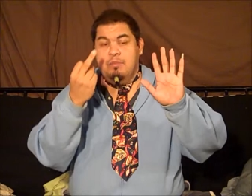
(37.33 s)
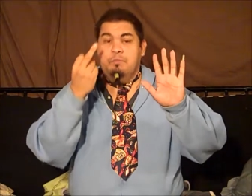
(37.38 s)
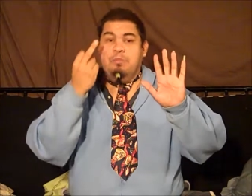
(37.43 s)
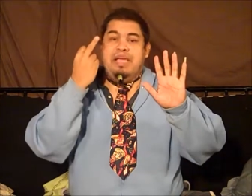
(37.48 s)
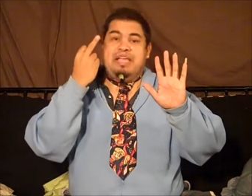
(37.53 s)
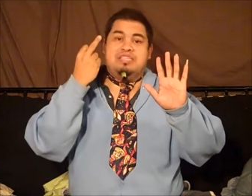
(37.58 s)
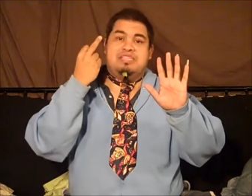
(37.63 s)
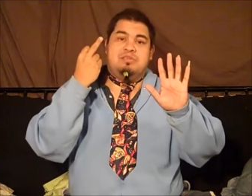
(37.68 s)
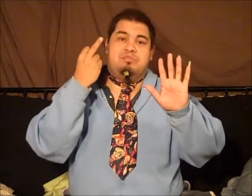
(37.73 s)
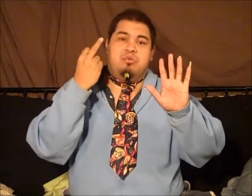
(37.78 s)

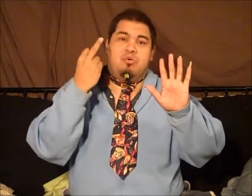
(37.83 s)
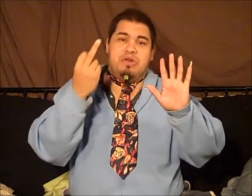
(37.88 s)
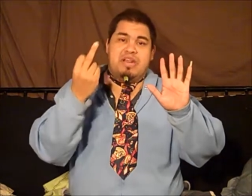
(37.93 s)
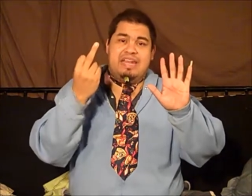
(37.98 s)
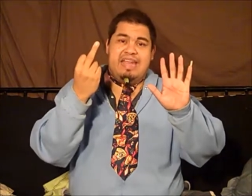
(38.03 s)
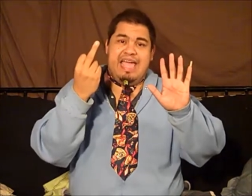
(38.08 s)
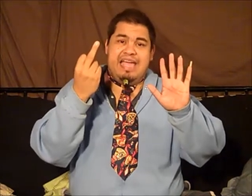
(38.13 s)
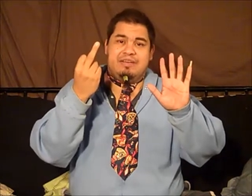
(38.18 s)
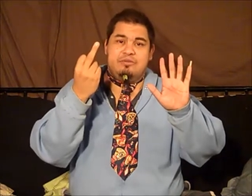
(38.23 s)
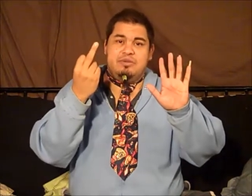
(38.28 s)
Best
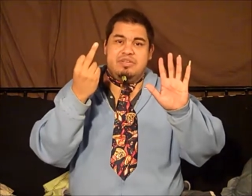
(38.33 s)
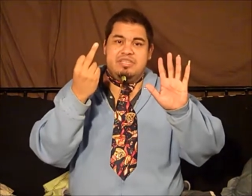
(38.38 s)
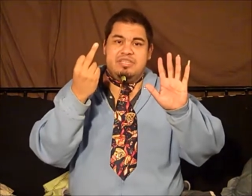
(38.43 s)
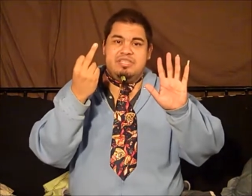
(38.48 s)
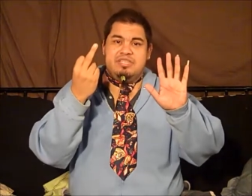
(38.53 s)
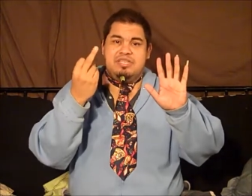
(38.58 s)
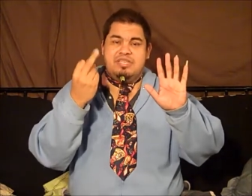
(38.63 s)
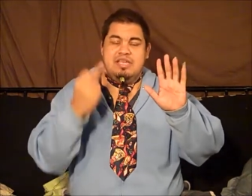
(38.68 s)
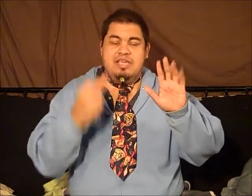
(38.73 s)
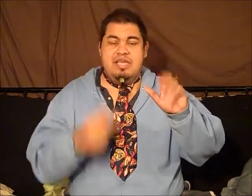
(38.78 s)
Supporting
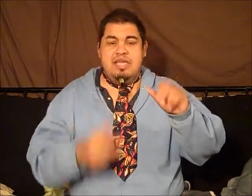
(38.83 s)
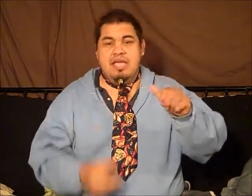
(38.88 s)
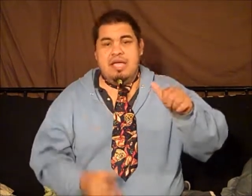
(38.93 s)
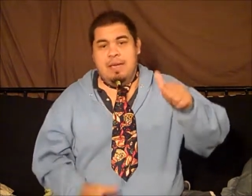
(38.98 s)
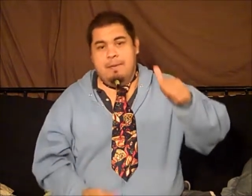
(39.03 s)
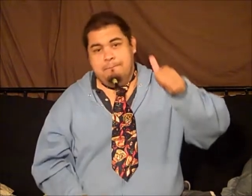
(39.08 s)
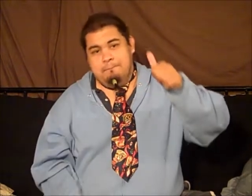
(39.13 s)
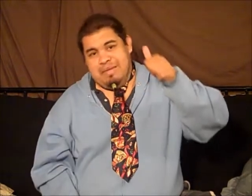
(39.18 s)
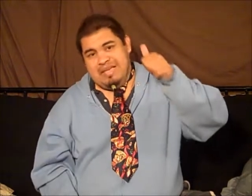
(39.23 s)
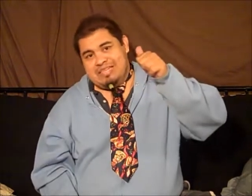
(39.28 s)
Actress,
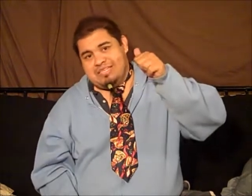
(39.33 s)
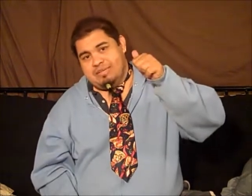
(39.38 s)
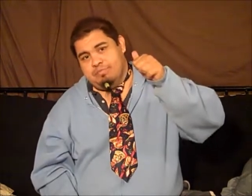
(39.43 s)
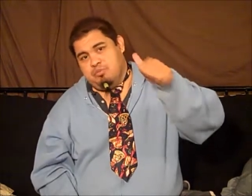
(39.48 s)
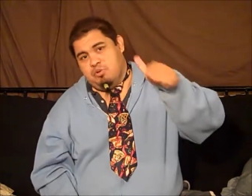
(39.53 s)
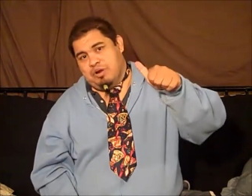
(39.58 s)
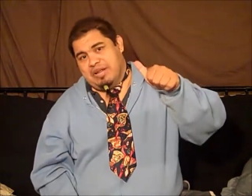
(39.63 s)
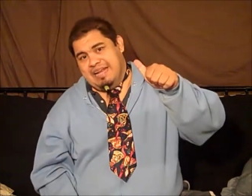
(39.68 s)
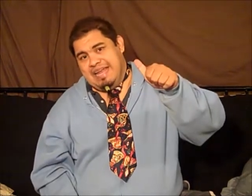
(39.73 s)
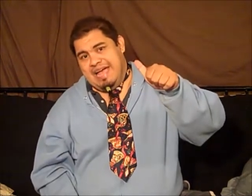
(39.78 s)
Best
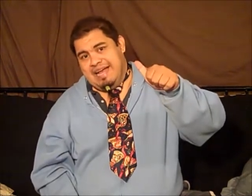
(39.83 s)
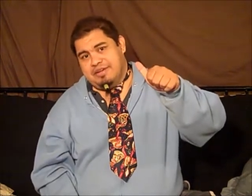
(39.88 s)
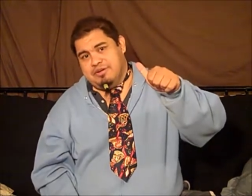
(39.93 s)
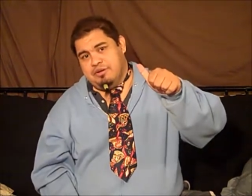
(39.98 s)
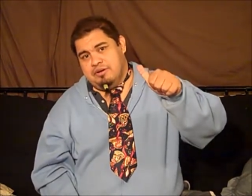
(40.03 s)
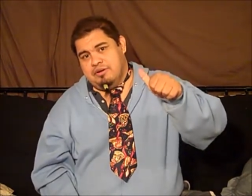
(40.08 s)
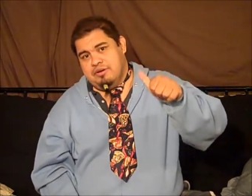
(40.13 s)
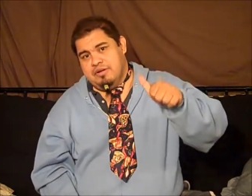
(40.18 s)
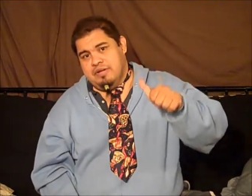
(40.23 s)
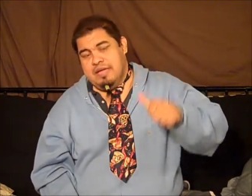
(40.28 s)
Supporting Actor,